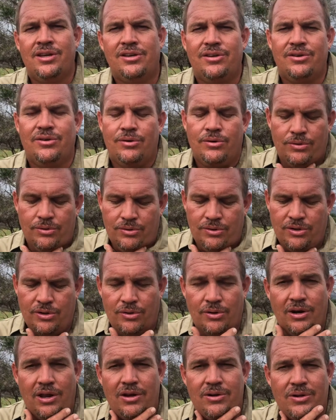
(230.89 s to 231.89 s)

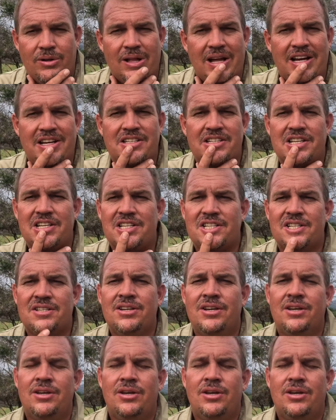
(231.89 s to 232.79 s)
your local hunters.